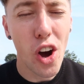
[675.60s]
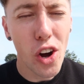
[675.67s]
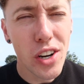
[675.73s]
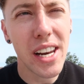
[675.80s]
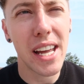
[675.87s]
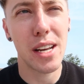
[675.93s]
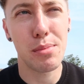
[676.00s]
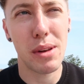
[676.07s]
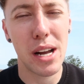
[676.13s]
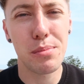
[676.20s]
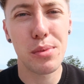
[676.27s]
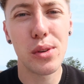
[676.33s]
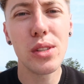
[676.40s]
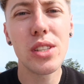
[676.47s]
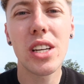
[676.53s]
unlike
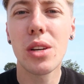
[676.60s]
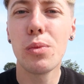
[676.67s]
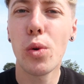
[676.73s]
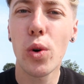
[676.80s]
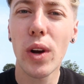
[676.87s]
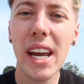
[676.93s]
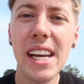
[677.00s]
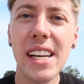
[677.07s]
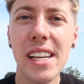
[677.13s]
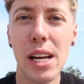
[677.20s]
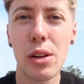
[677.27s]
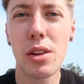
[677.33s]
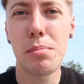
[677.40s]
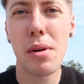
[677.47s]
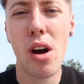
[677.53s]
Blackpool, you can walk in
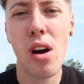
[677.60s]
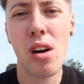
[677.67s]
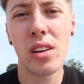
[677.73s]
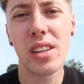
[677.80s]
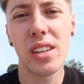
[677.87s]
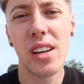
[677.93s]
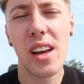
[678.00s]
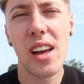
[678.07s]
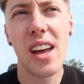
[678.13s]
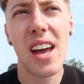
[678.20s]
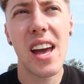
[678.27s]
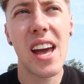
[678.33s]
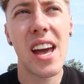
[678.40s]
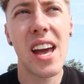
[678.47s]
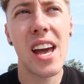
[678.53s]
and out the park
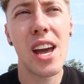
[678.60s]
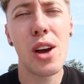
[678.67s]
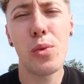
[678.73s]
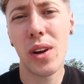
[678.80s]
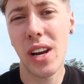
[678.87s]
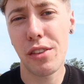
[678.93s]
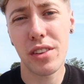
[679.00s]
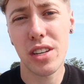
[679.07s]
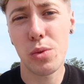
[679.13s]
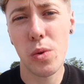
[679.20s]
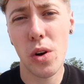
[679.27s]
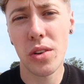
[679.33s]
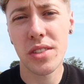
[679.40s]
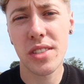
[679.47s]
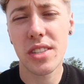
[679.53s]
whenever you
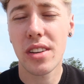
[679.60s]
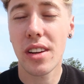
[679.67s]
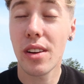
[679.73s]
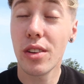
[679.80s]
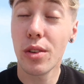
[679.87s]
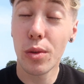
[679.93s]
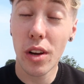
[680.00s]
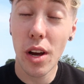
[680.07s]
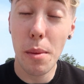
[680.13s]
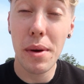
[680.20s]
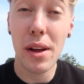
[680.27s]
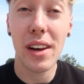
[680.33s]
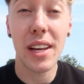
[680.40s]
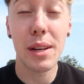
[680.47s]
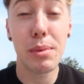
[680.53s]
want. A
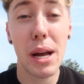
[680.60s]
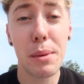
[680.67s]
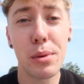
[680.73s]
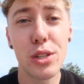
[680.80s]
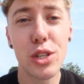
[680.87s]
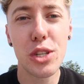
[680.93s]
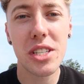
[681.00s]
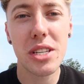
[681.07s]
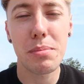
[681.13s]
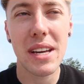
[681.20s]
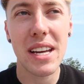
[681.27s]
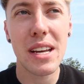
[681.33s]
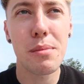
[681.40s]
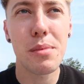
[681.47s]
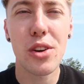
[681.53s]
bit like Blackpool used to
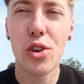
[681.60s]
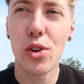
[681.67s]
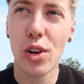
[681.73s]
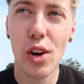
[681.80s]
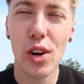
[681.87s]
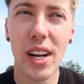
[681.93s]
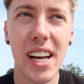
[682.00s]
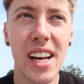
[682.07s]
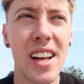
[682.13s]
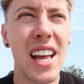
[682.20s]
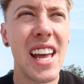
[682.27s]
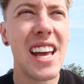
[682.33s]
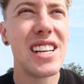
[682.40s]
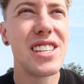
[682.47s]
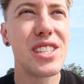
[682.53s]
be, but no longer.
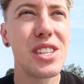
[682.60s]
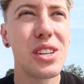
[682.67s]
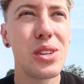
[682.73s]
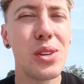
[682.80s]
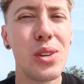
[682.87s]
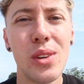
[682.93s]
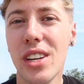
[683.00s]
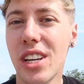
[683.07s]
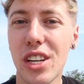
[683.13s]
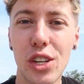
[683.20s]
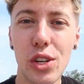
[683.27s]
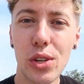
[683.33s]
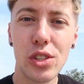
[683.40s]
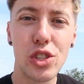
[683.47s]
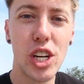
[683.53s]
So you
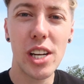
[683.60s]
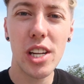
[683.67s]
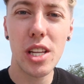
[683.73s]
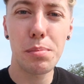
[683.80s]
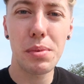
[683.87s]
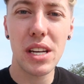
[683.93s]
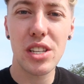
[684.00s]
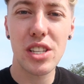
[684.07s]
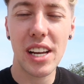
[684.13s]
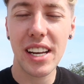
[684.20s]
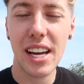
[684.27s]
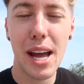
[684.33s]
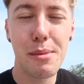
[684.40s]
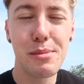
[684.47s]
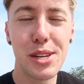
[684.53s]
can go and chill on the beach
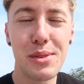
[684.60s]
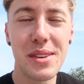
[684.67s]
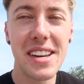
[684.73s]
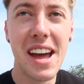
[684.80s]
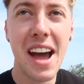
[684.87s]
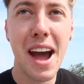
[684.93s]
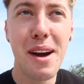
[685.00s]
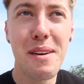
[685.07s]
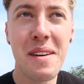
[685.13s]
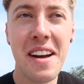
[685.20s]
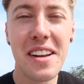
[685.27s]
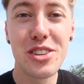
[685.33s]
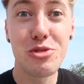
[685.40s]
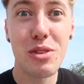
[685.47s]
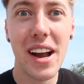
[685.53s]
like I am doing now,
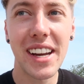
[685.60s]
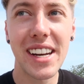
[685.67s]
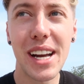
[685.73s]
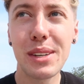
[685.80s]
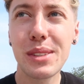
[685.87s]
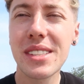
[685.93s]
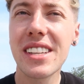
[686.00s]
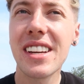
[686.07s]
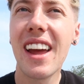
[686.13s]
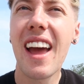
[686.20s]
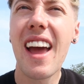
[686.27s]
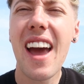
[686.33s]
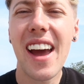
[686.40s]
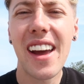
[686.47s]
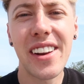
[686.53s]
dry it out,
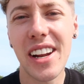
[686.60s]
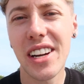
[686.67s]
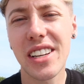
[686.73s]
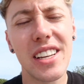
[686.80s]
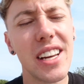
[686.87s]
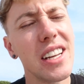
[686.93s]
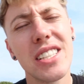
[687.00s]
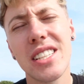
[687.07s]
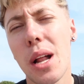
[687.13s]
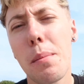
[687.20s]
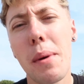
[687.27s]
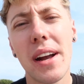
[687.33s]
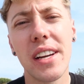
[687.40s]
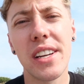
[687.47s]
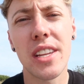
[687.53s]
and then get
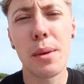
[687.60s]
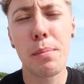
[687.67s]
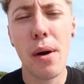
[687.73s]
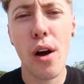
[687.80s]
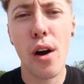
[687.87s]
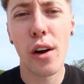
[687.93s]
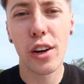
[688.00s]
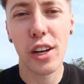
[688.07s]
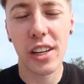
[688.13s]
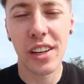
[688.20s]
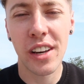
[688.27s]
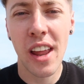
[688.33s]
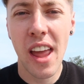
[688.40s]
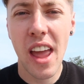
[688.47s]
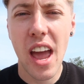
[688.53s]
yourself back into the park
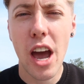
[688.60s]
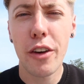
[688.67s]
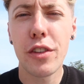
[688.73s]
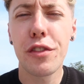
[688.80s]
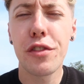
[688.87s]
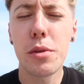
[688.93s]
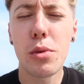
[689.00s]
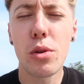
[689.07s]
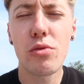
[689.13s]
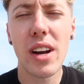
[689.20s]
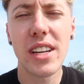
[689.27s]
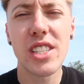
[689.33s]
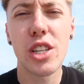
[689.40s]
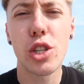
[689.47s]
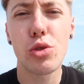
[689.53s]
and having a few more
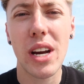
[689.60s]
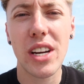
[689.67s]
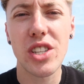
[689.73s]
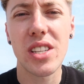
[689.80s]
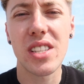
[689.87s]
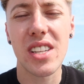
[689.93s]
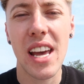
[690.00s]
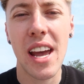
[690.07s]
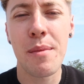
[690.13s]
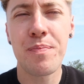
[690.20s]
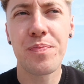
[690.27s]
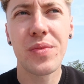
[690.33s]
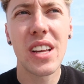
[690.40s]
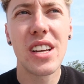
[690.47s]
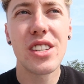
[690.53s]
rides and attractions there.
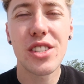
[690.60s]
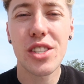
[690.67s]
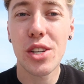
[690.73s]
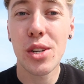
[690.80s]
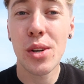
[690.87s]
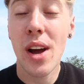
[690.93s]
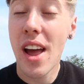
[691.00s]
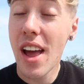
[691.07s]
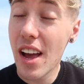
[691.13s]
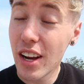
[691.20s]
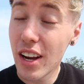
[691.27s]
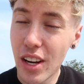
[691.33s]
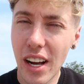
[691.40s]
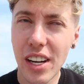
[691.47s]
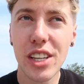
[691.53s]
So
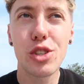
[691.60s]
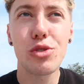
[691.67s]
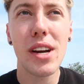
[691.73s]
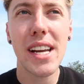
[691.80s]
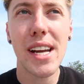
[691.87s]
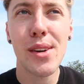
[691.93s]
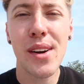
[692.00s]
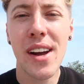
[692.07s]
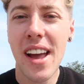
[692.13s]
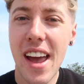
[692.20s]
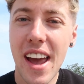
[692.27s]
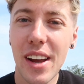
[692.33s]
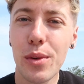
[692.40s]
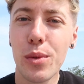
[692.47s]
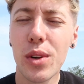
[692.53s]
I'm going to dry out,
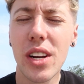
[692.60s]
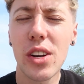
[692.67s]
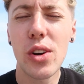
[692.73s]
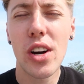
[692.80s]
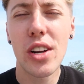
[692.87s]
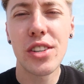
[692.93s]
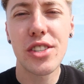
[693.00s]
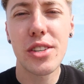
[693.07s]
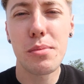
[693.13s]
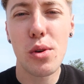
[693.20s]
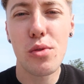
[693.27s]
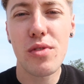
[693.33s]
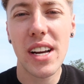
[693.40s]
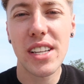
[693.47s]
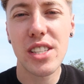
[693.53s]
we'll go on some
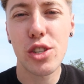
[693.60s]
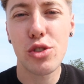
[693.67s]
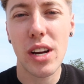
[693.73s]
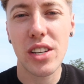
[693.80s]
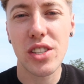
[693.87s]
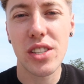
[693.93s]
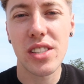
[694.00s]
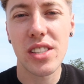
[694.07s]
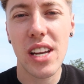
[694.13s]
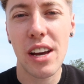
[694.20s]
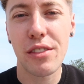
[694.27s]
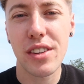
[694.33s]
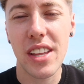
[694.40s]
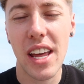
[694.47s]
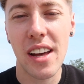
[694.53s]
more rides and attractions
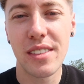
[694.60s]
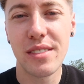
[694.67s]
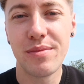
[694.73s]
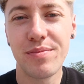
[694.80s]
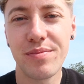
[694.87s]
after that.